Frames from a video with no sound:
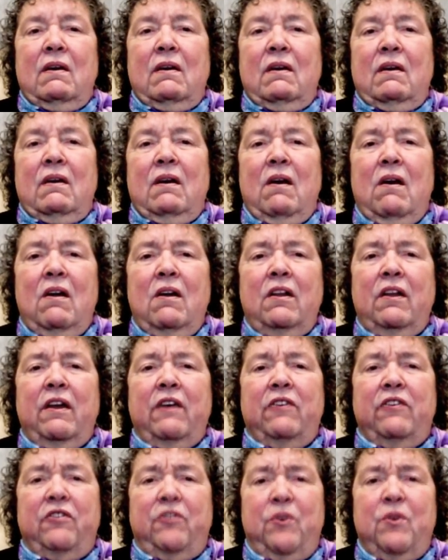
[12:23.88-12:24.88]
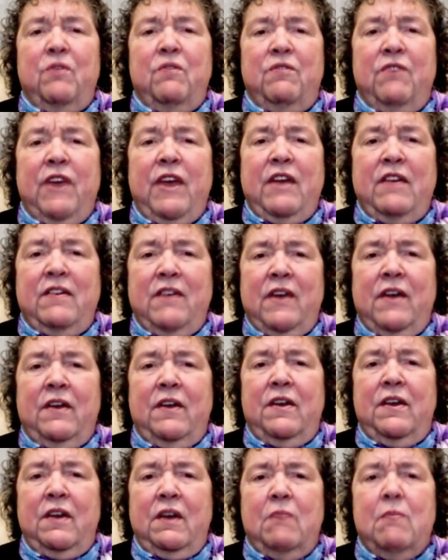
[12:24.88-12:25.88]
called us to invite
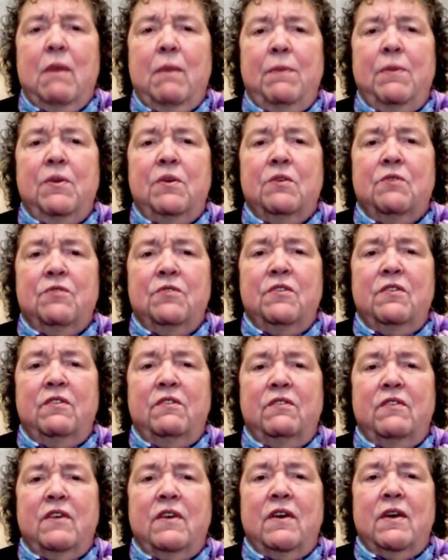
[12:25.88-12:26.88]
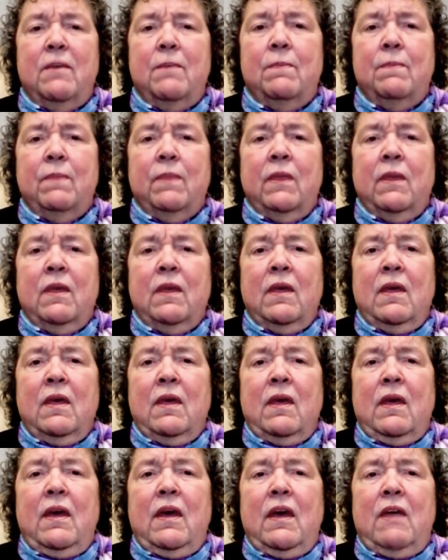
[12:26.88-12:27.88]
Duncan to come up here for this time.
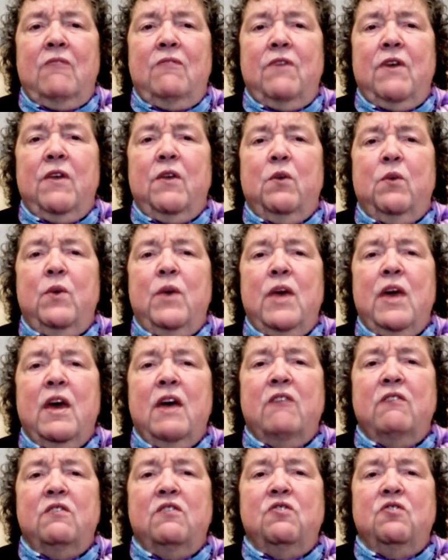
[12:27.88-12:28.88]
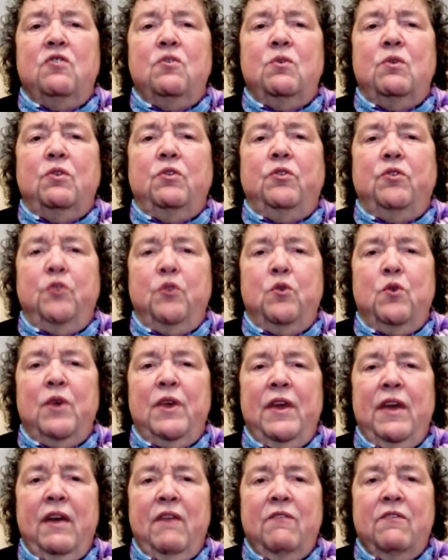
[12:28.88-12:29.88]
And Father, we ask that you will do
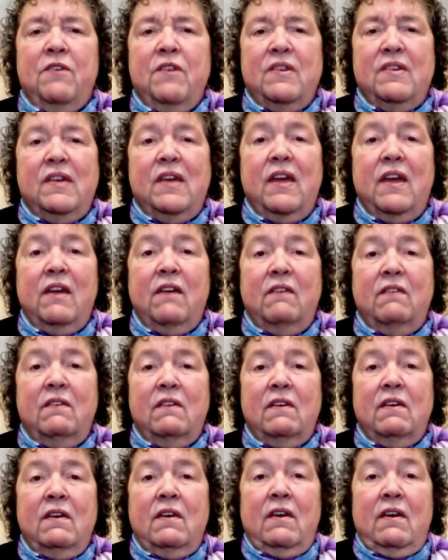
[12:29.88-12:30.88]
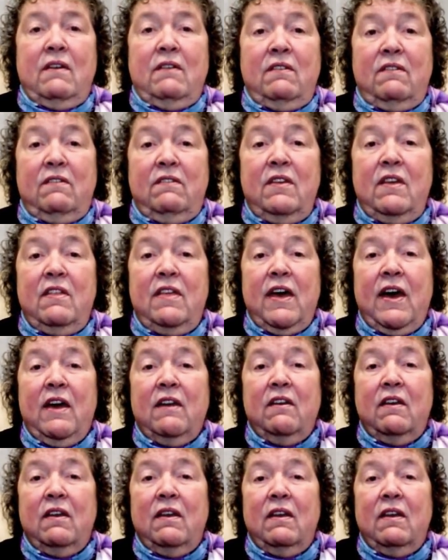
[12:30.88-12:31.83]
whatever it takes to see that